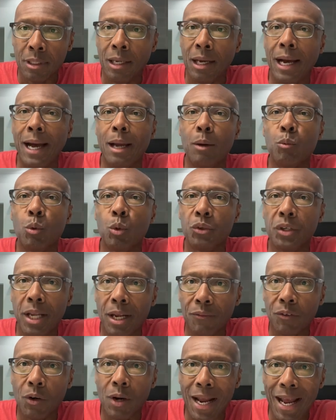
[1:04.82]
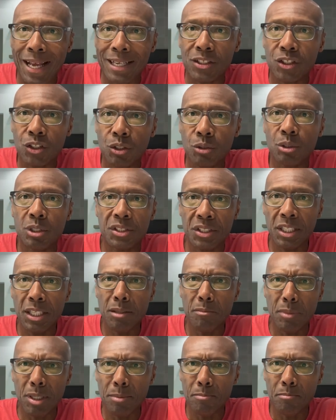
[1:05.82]
I will never ask you to
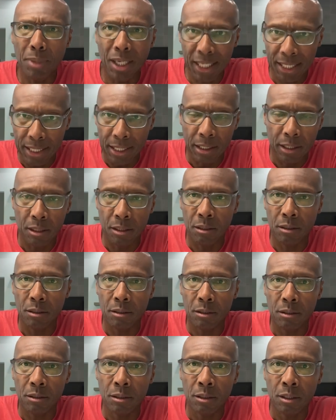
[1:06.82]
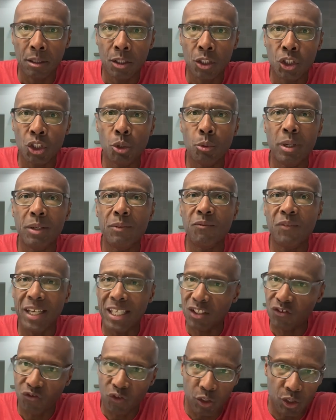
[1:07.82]
send me money to
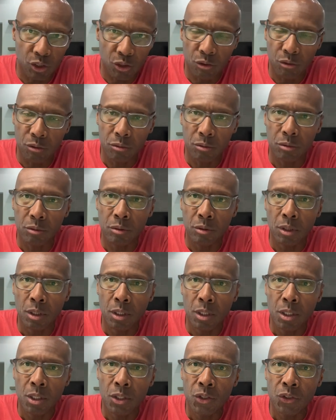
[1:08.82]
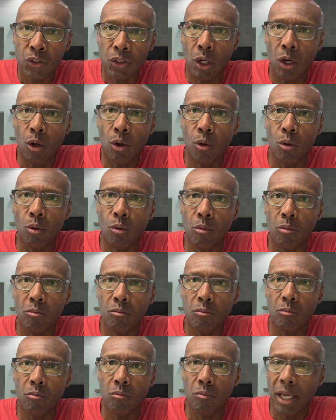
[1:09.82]
invest for you. So
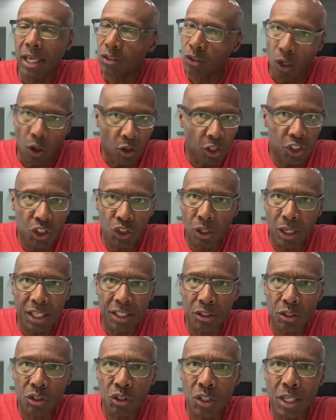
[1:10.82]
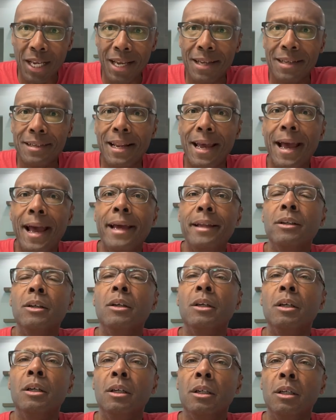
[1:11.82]
as long as you understand that,
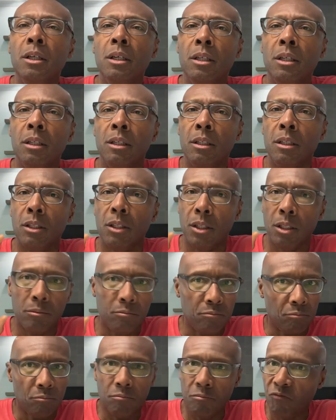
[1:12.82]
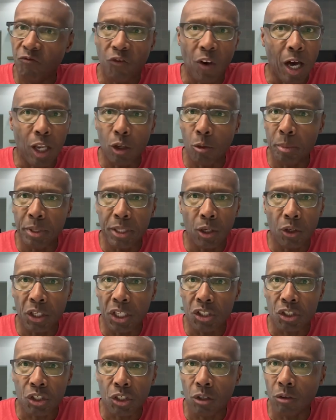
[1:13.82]
follow me on
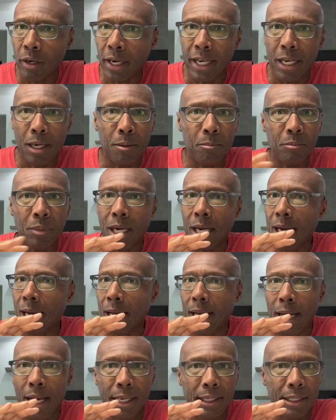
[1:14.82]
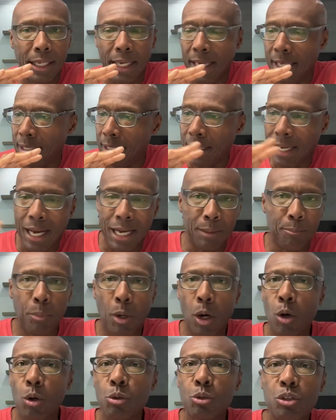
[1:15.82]
Instagram. I
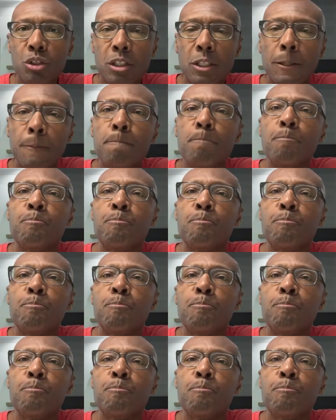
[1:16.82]
post